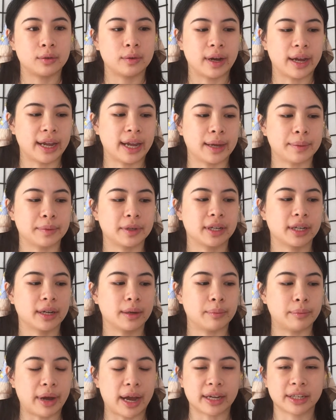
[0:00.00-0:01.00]
I am going to come
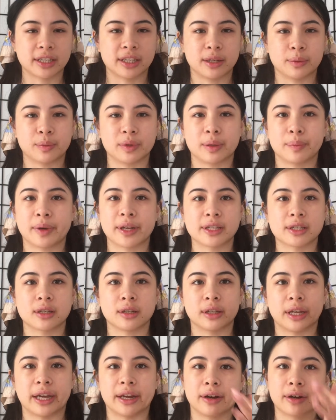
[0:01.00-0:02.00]
back to them with a pencil
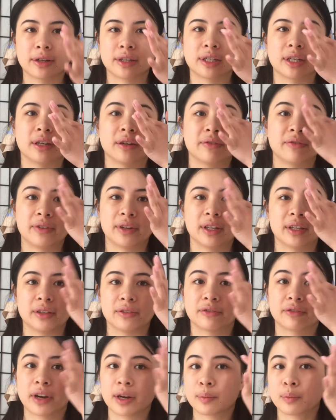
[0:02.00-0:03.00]
later to fill in the
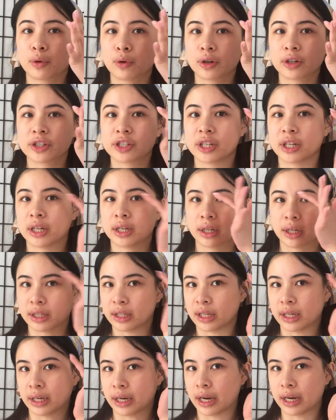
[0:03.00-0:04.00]
front portion and
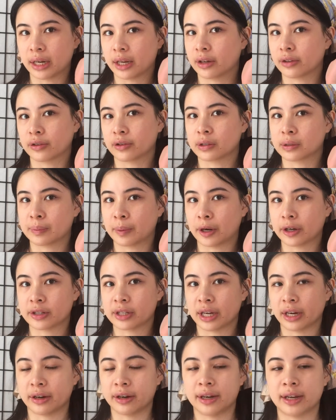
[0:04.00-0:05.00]
then any other sparse
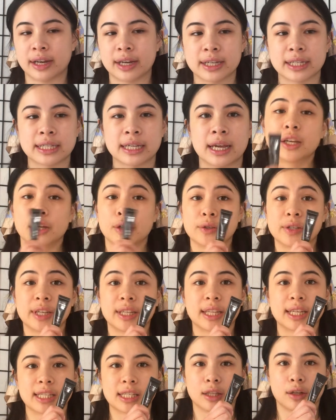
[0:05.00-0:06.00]
areas. Using
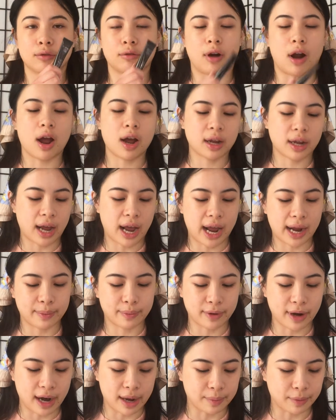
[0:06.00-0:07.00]
this Lorac eye
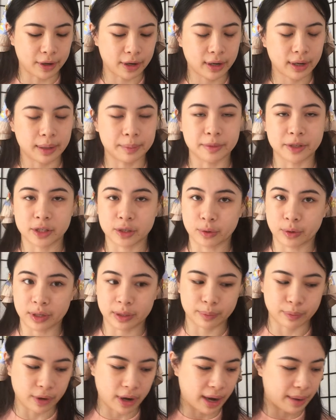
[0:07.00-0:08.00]
primer, I'm just going to
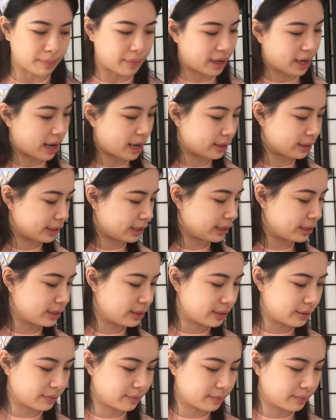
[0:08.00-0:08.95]
prime my eyelids.